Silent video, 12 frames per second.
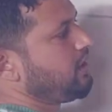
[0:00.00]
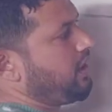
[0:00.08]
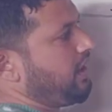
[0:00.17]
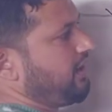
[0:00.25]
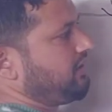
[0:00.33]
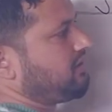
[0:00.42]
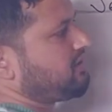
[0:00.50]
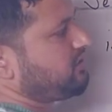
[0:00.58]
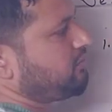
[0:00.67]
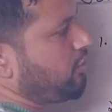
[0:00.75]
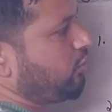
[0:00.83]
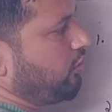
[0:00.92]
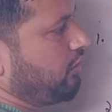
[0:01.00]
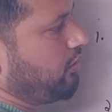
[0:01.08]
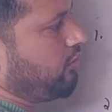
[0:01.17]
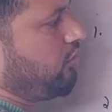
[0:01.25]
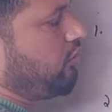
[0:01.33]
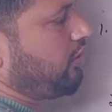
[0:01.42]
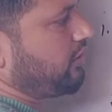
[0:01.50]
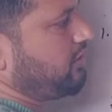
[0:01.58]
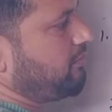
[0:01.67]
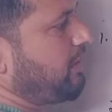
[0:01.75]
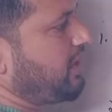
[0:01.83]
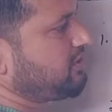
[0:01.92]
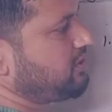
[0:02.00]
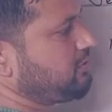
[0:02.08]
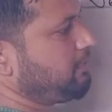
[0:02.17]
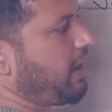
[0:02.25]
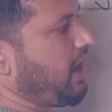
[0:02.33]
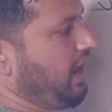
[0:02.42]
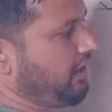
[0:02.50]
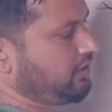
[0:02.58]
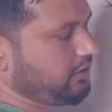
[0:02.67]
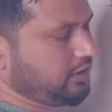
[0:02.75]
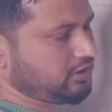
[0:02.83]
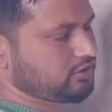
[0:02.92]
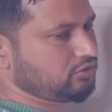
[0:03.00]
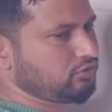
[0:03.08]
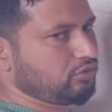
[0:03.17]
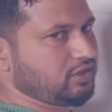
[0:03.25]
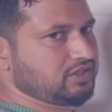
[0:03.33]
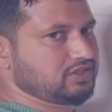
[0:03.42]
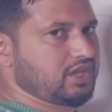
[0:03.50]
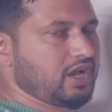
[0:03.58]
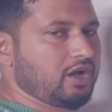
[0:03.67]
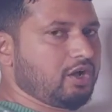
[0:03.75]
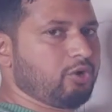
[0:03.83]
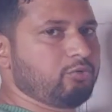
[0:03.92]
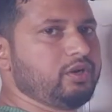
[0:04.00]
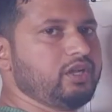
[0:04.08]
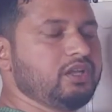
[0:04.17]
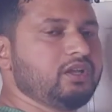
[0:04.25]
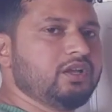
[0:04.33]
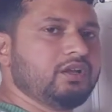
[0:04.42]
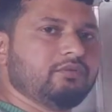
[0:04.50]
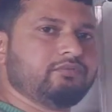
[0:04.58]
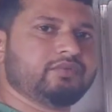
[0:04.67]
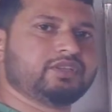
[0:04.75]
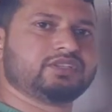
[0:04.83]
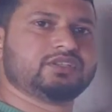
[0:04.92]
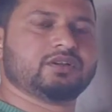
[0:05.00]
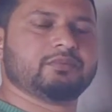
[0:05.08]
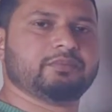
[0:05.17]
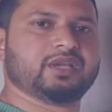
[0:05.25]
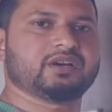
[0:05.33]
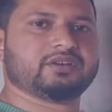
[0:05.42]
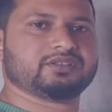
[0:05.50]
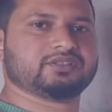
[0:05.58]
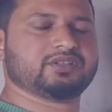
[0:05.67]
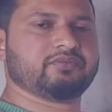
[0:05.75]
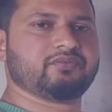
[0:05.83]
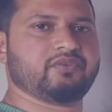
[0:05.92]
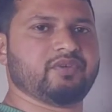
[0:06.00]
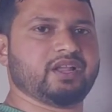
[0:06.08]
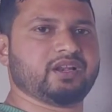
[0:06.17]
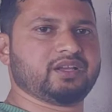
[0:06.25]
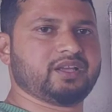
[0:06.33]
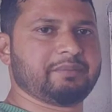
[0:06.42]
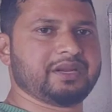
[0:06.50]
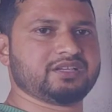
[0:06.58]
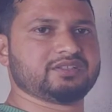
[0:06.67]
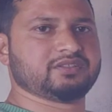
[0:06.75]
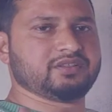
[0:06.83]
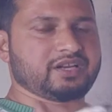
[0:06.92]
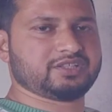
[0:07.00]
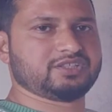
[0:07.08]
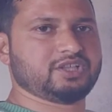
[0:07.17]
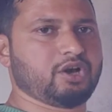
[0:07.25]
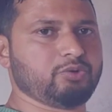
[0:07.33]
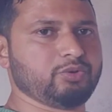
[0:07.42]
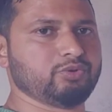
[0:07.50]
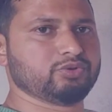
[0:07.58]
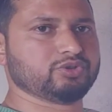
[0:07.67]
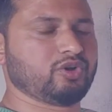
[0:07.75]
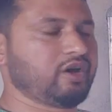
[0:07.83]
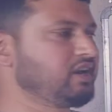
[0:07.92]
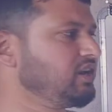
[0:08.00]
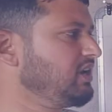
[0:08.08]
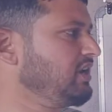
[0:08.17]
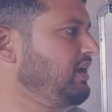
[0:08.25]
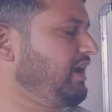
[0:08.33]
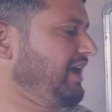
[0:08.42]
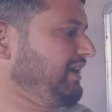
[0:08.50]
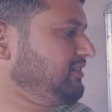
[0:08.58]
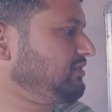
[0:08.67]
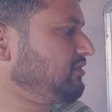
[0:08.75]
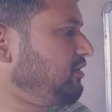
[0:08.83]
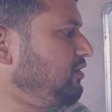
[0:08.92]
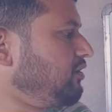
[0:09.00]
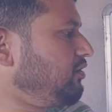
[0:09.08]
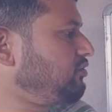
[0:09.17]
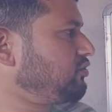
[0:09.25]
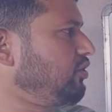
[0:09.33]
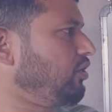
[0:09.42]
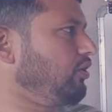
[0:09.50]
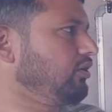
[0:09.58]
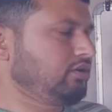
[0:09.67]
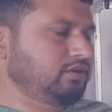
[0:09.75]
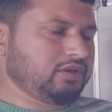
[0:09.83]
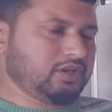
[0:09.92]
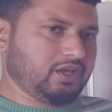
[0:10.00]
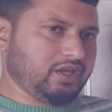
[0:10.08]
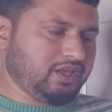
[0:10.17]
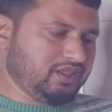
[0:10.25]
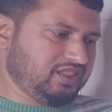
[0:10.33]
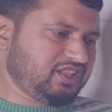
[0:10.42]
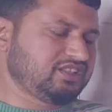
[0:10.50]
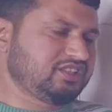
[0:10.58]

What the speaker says: And this swollen or the bulged part, it's known as the ovary, which bears the female gametes, that's the ovules or eggs. So in